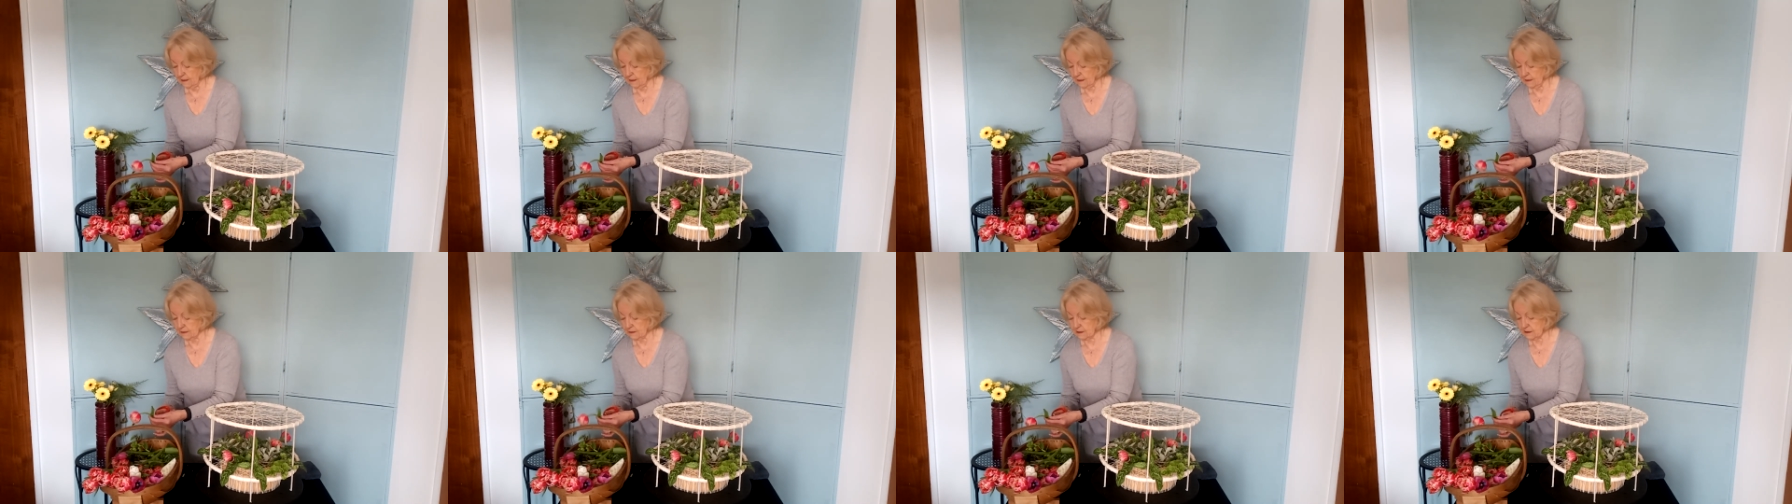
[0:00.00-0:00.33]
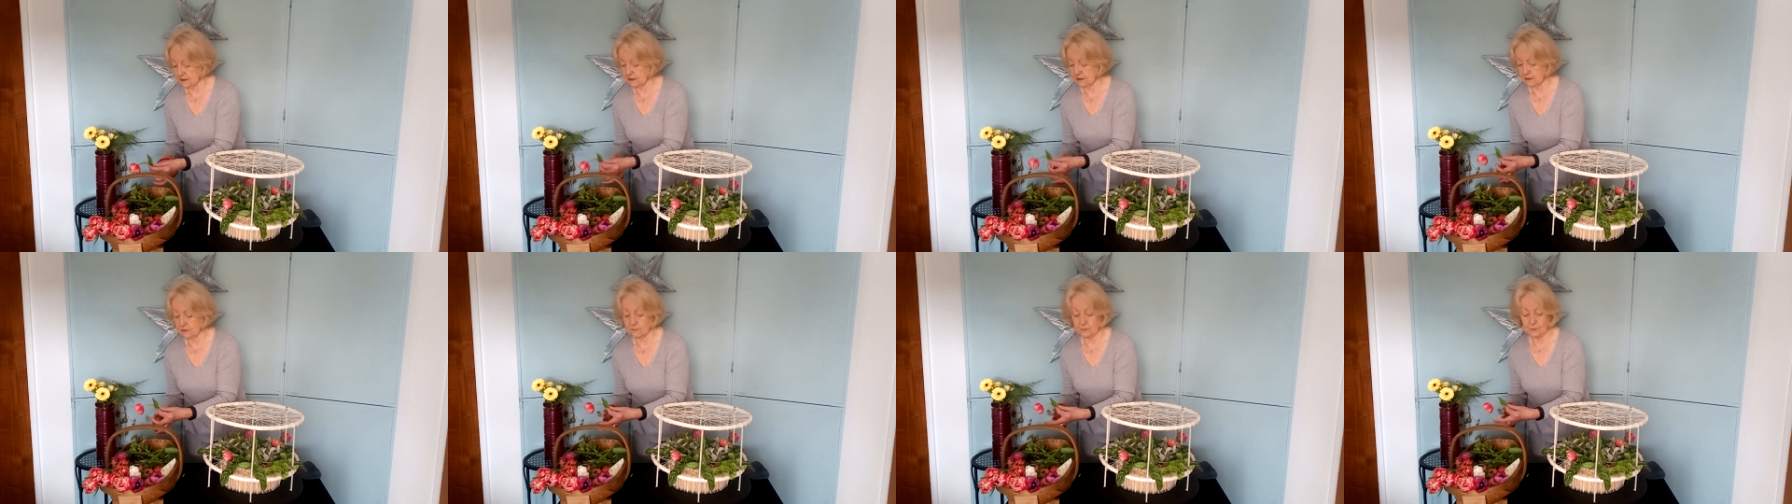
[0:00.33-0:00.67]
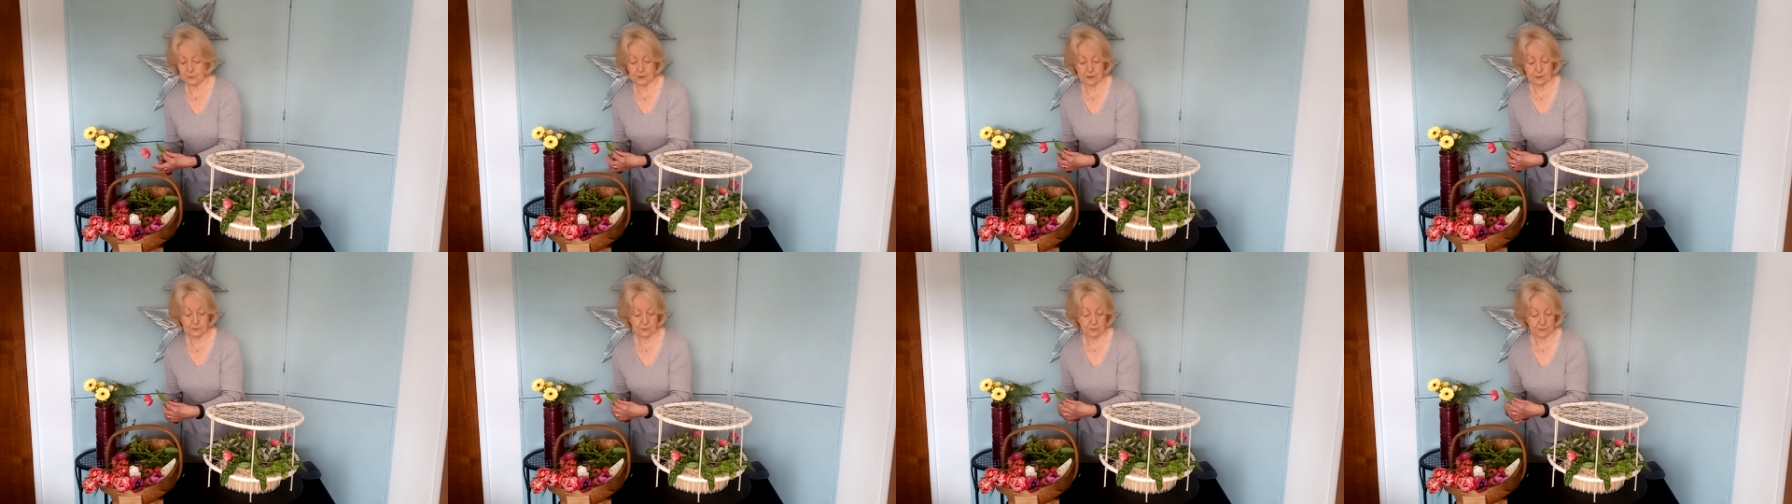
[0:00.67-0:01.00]
and so
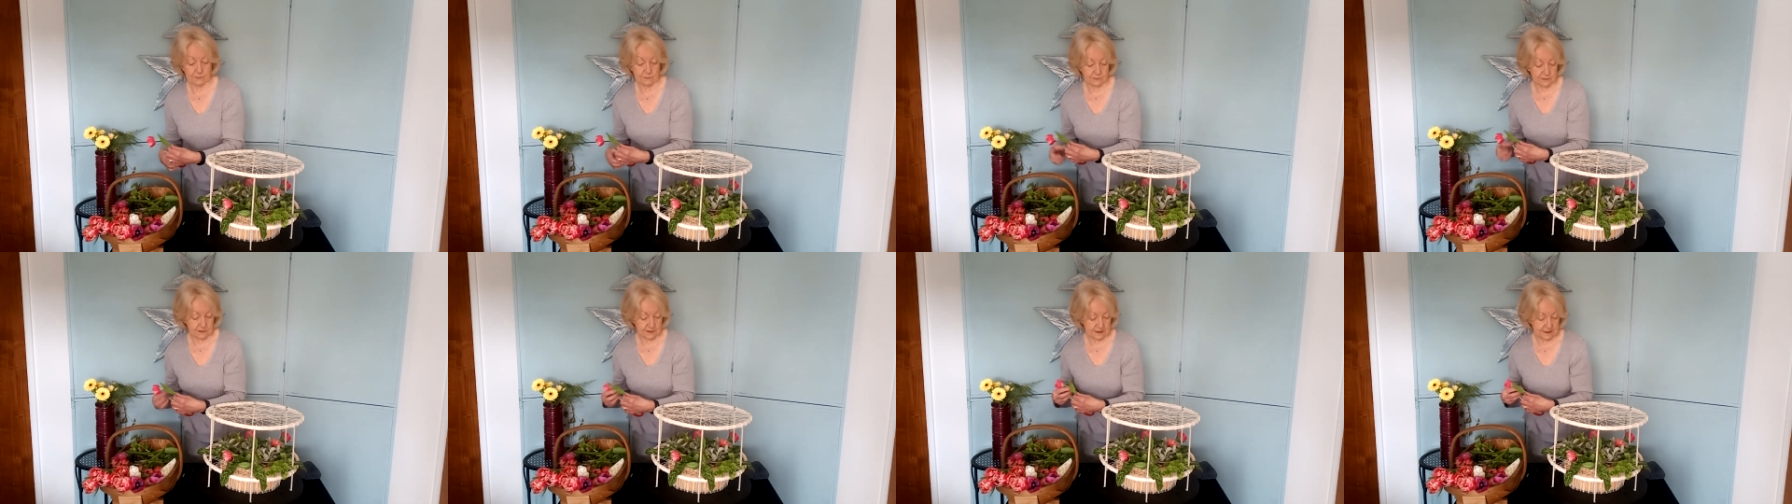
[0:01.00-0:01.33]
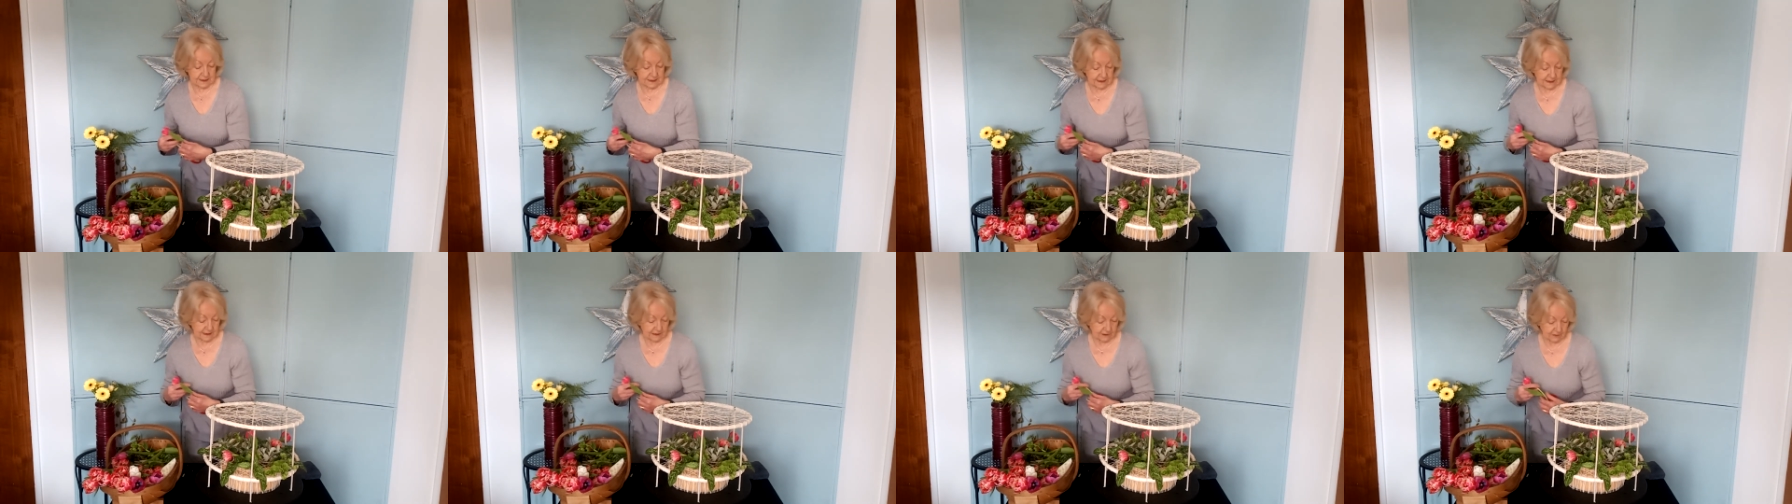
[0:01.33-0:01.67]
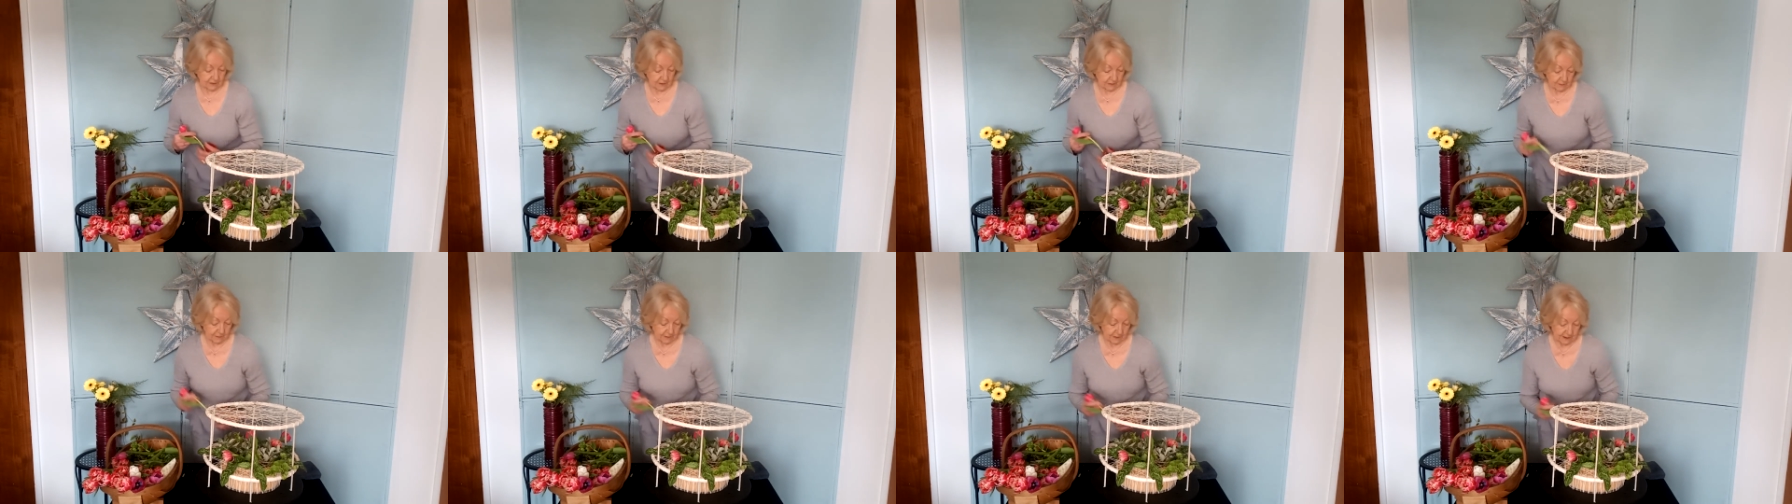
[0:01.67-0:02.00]
people will see
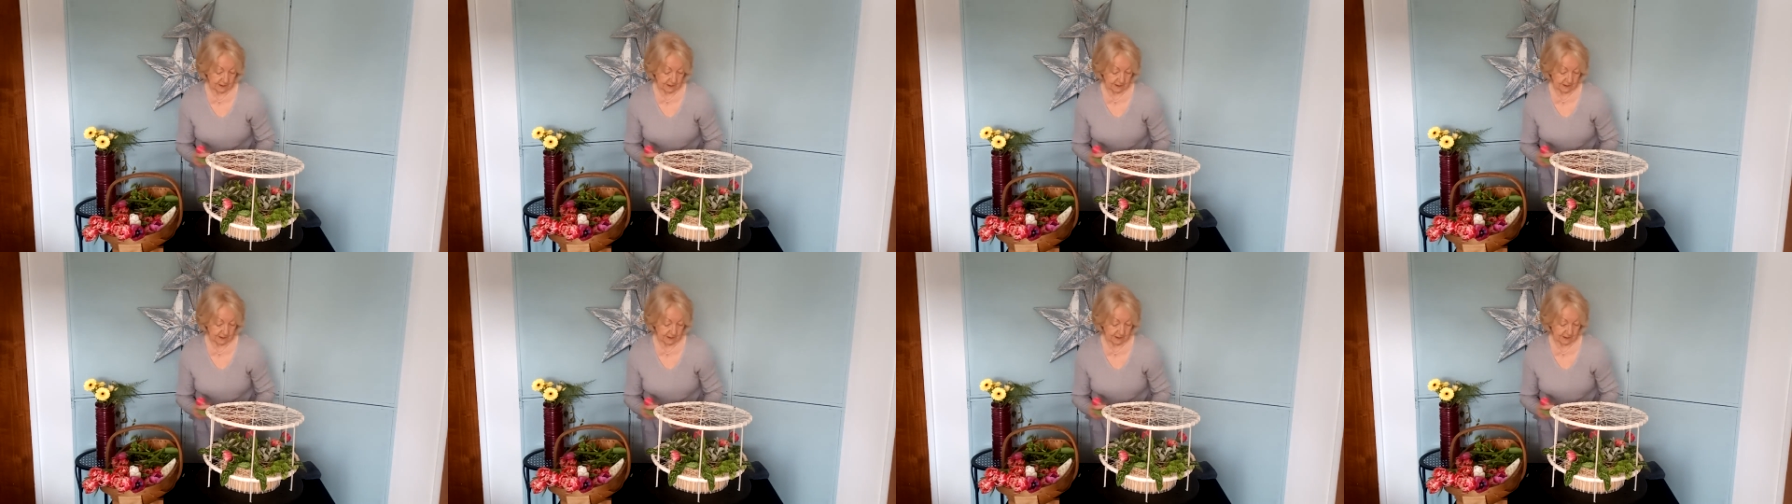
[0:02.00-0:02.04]
them